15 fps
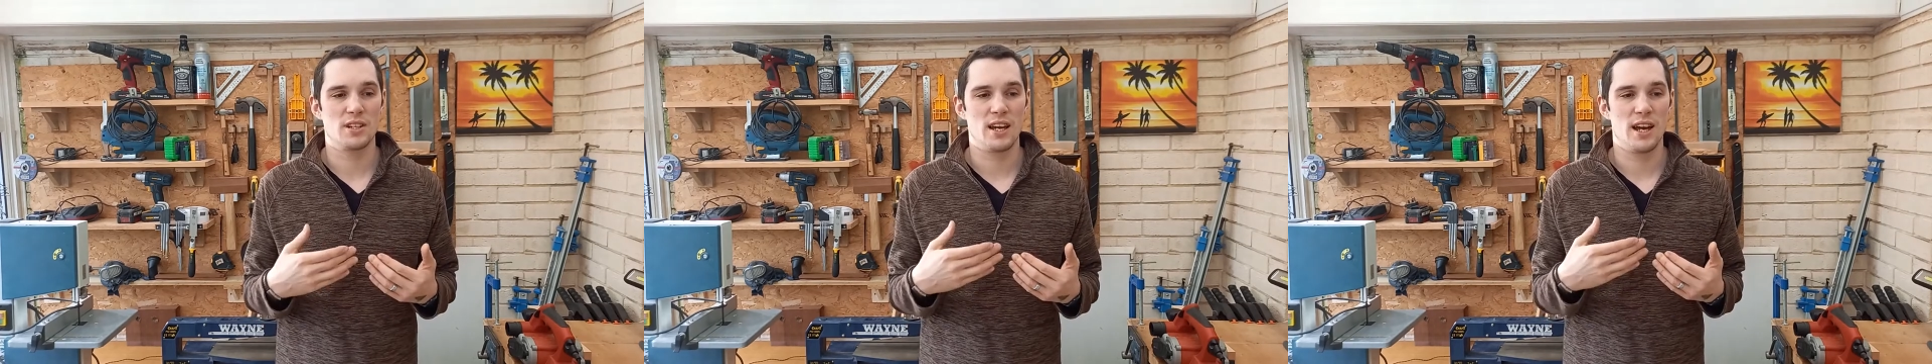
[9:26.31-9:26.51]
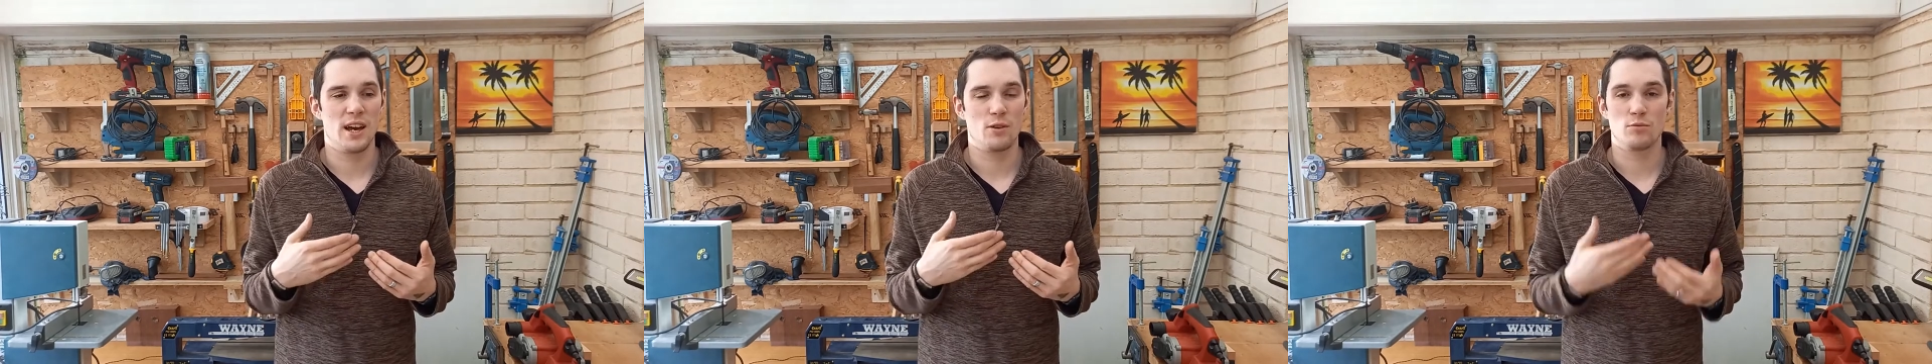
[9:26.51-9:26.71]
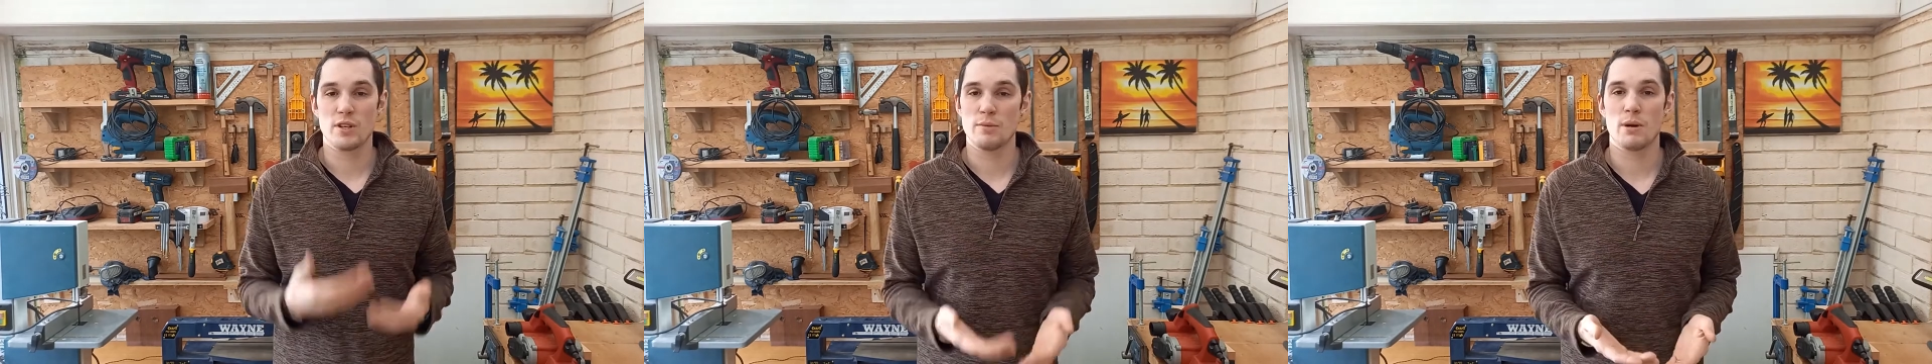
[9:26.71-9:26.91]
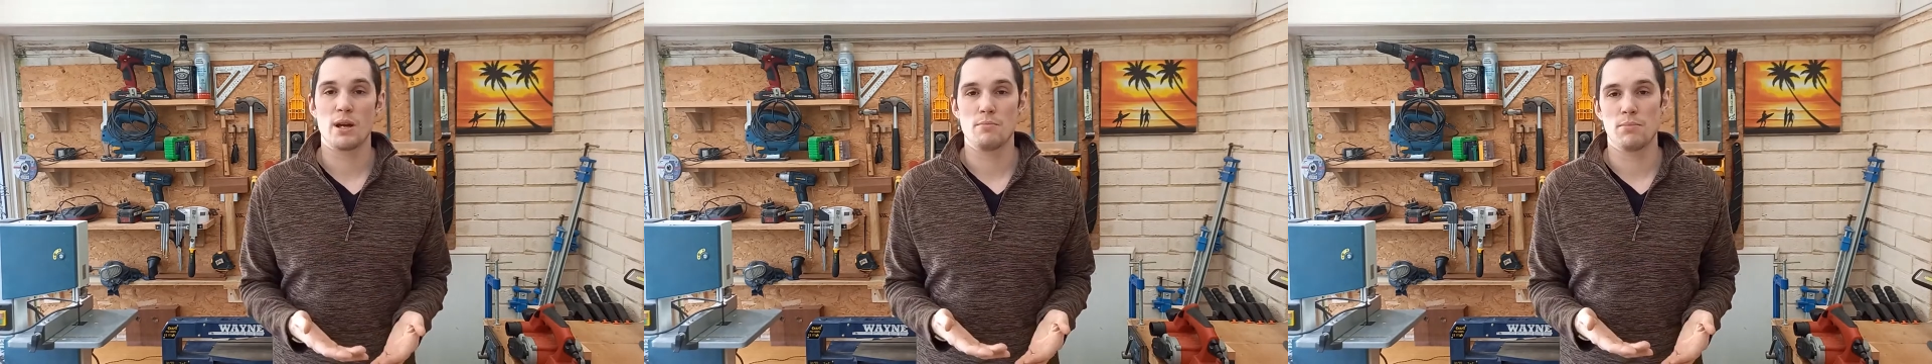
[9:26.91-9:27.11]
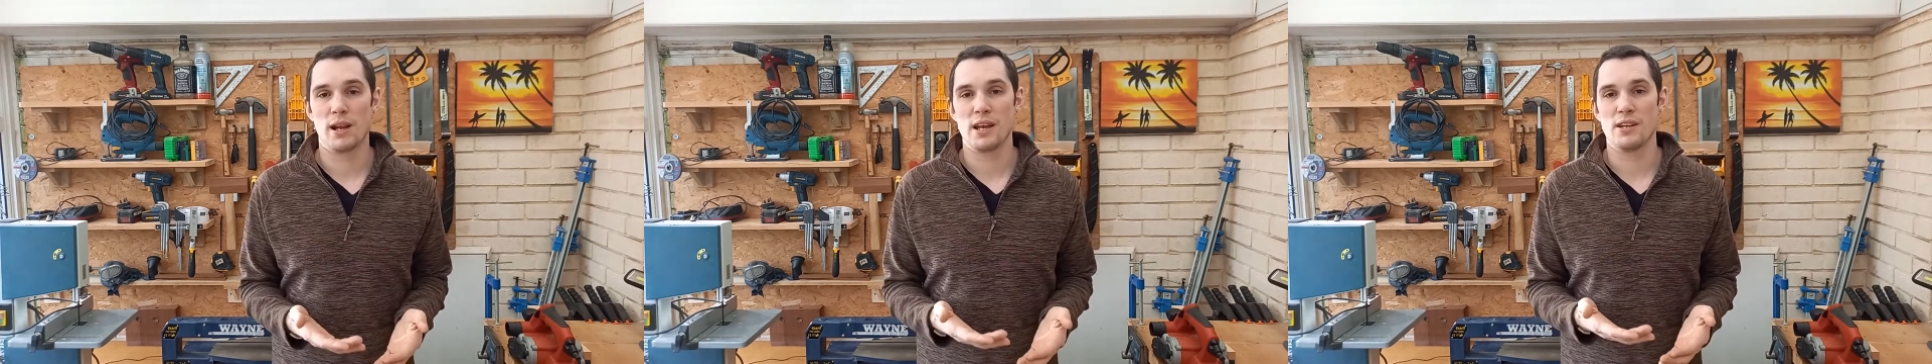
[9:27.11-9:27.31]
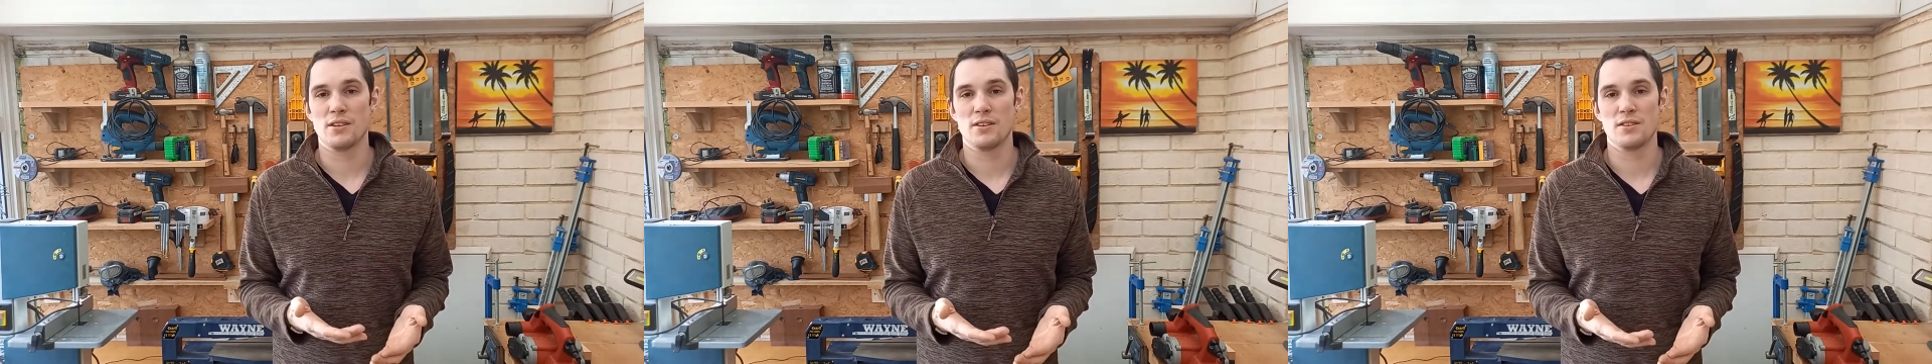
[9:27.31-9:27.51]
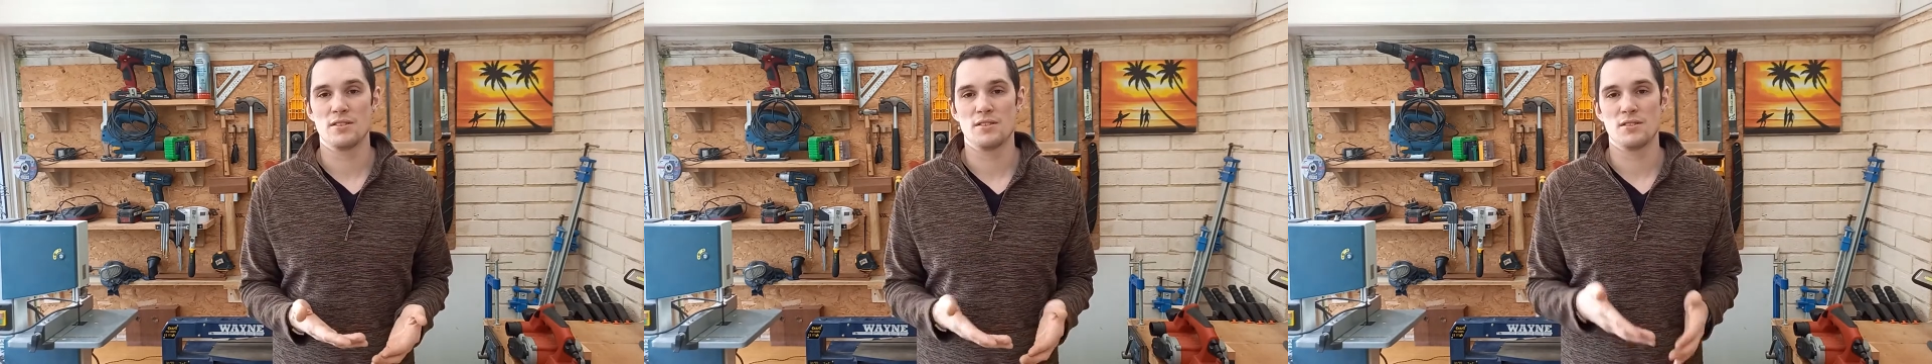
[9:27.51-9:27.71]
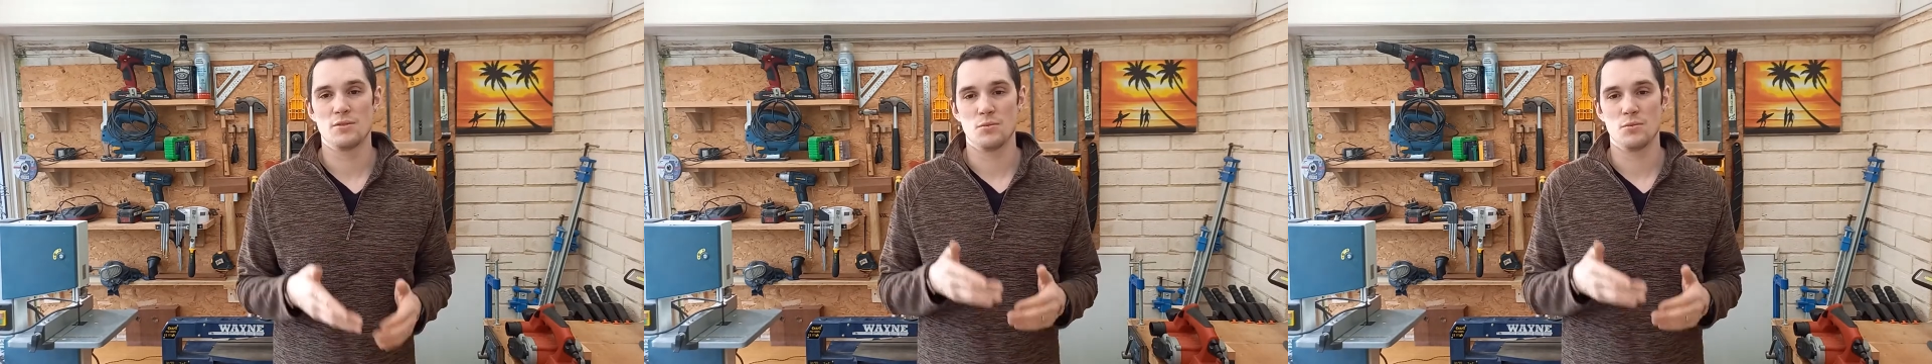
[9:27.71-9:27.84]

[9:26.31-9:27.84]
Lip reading: get rebate planers,